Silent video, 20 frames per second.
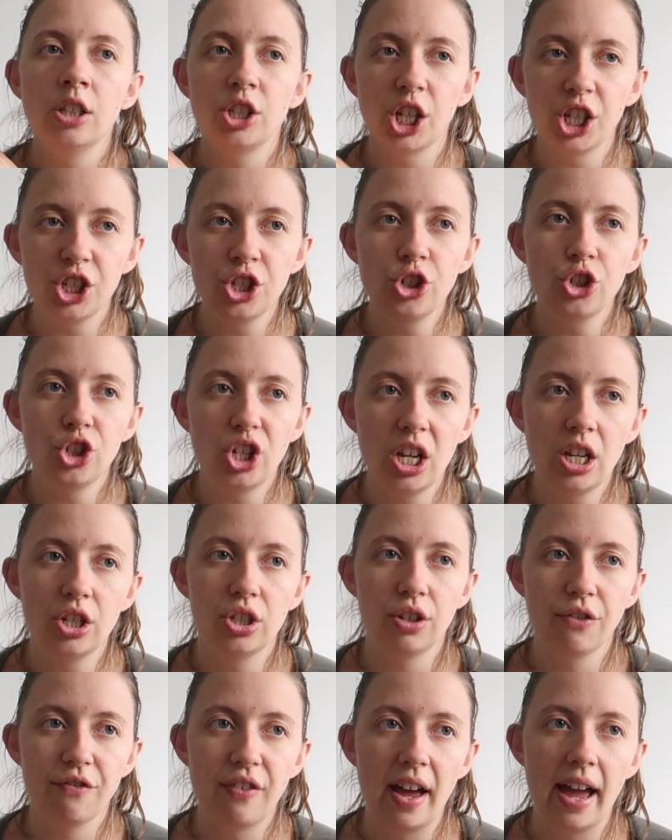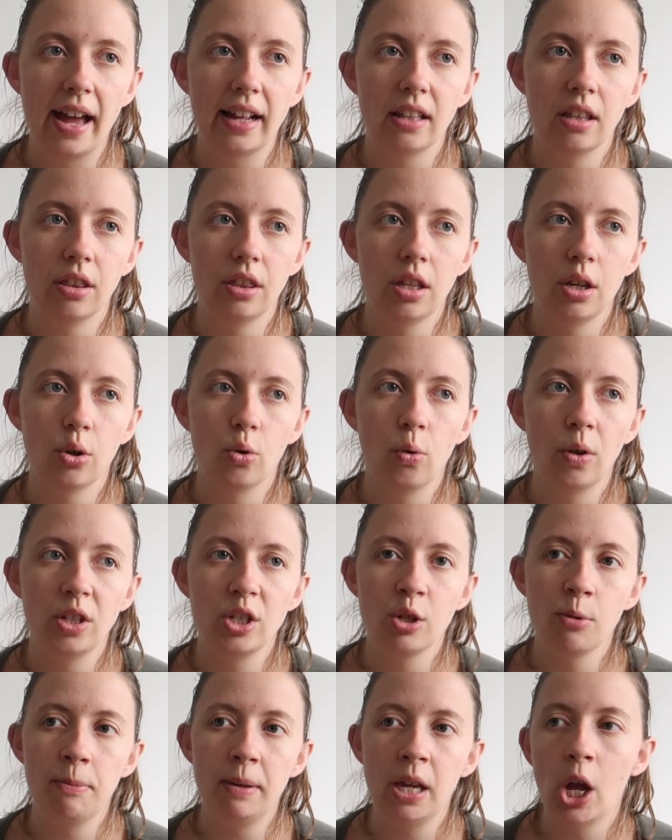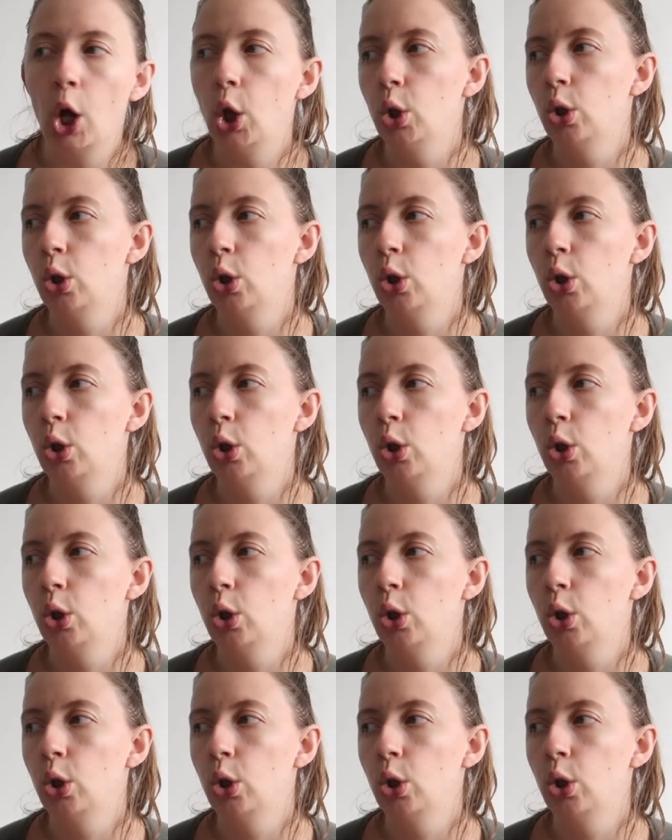doesn't change the fact that they're going to be